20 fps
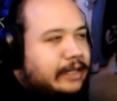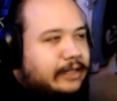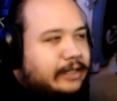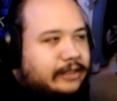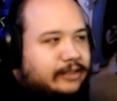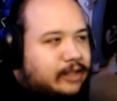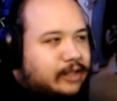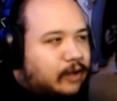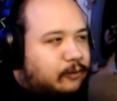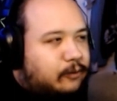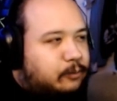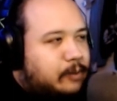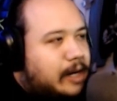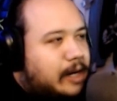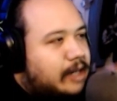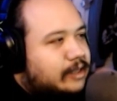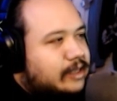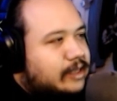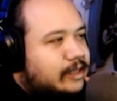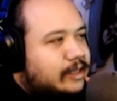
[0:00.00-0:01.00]
self
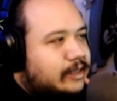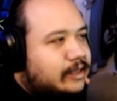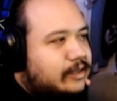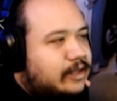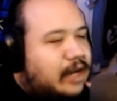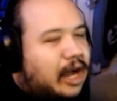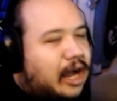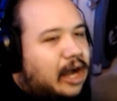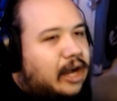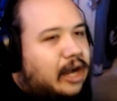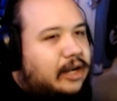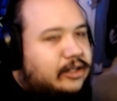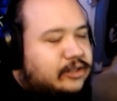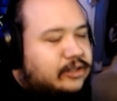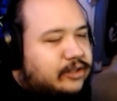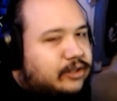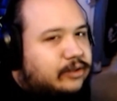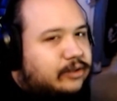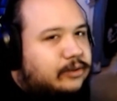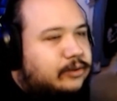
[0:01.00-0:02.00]
practice is not
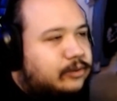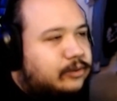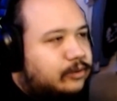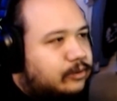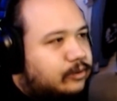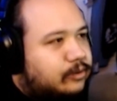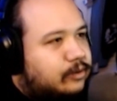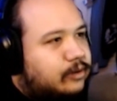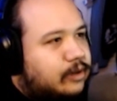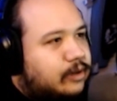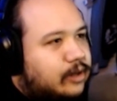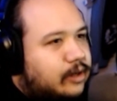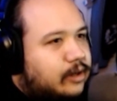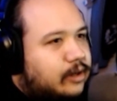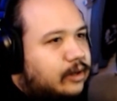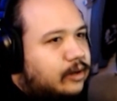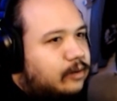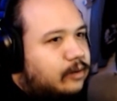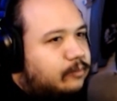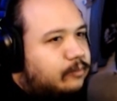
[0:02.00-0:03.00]
to
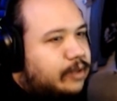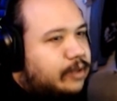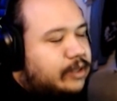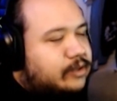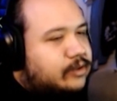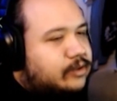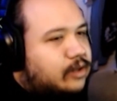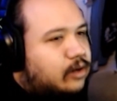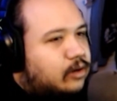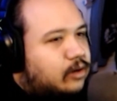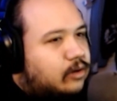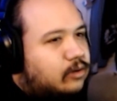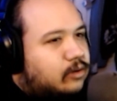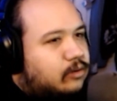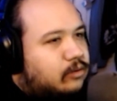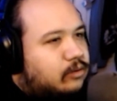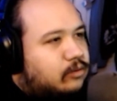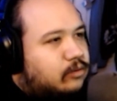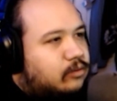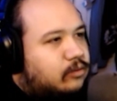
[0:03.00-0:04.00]
be
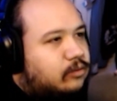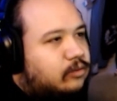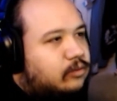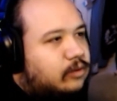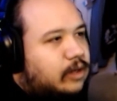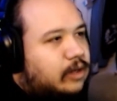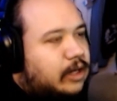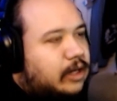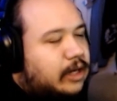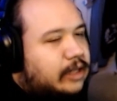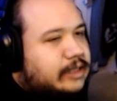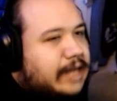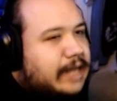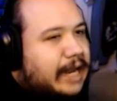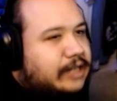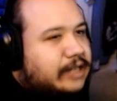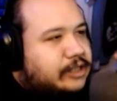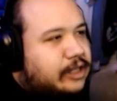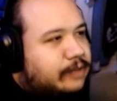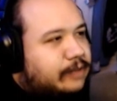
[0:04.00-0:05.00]
so
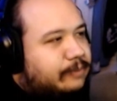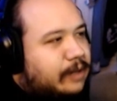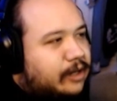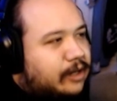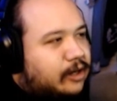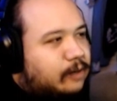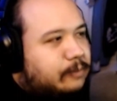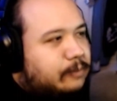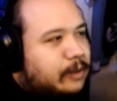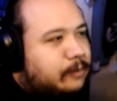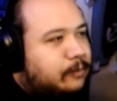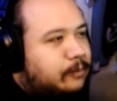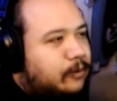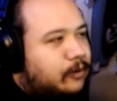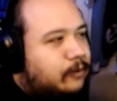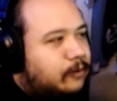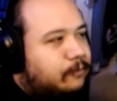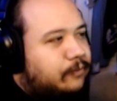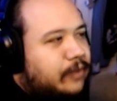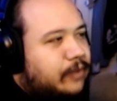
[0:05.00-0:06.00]
attached and dependent on
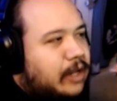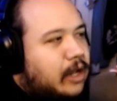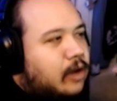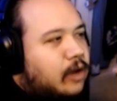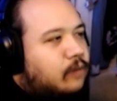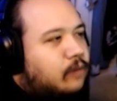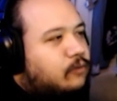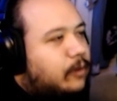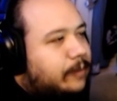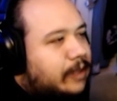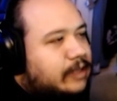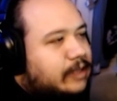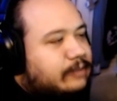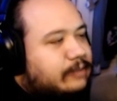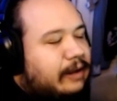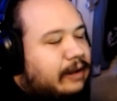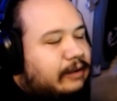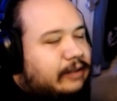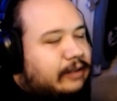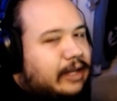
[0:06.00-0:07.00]
people. Yeah. But because
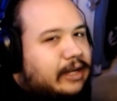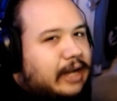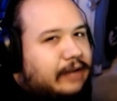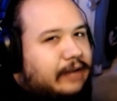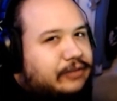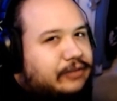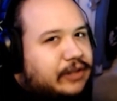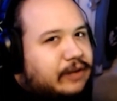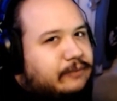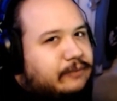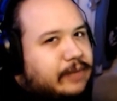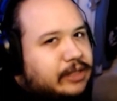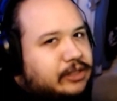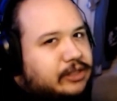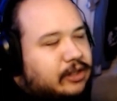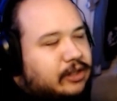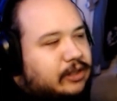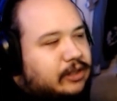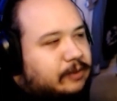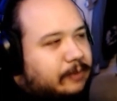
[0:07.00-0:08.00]
my like I think I
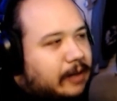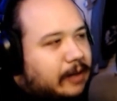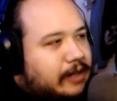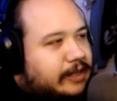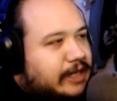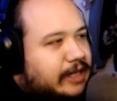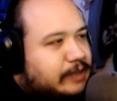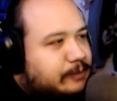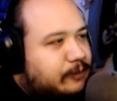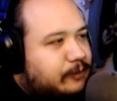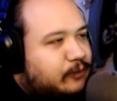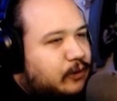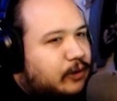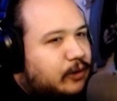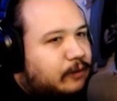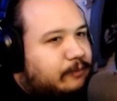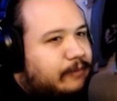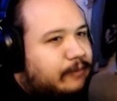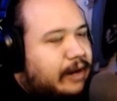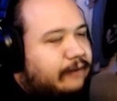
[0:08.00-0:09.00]
mentioned on the podcast
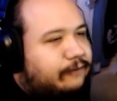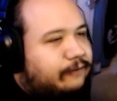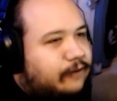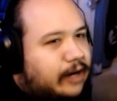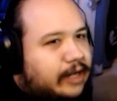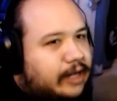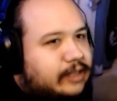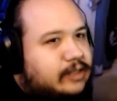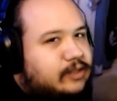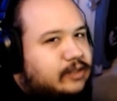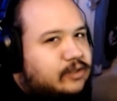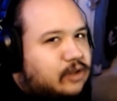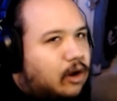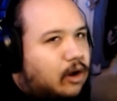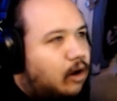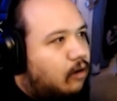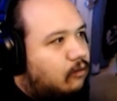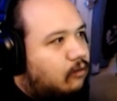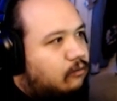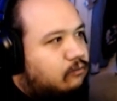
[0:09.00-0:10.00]
before, my friends
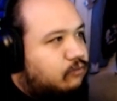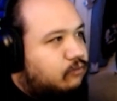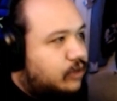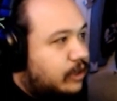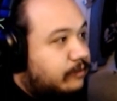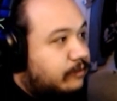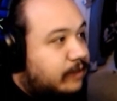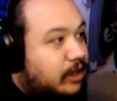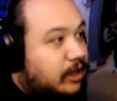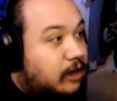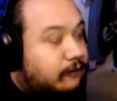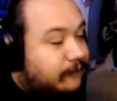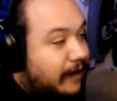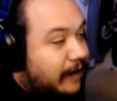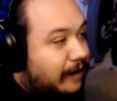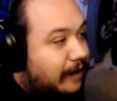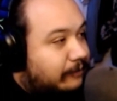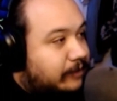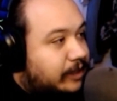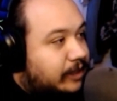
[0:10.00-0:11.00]
to me are
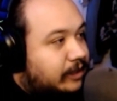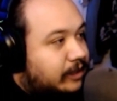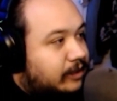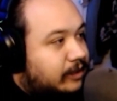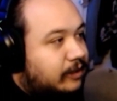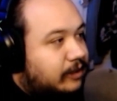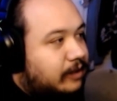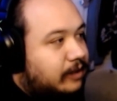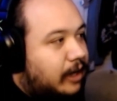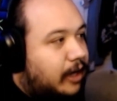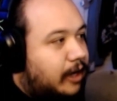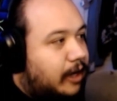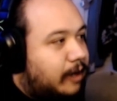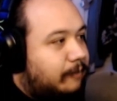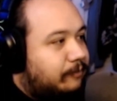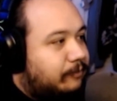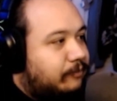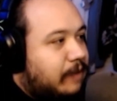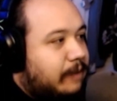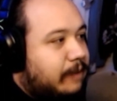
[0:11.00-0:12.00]
family.
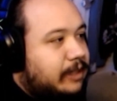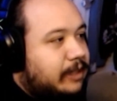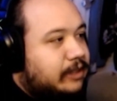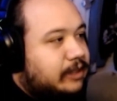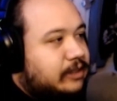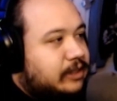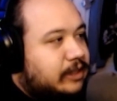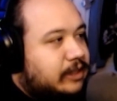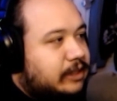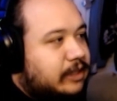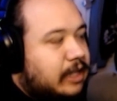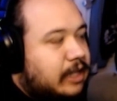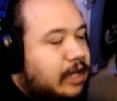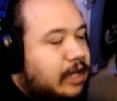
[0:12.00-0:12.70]
Um maybe to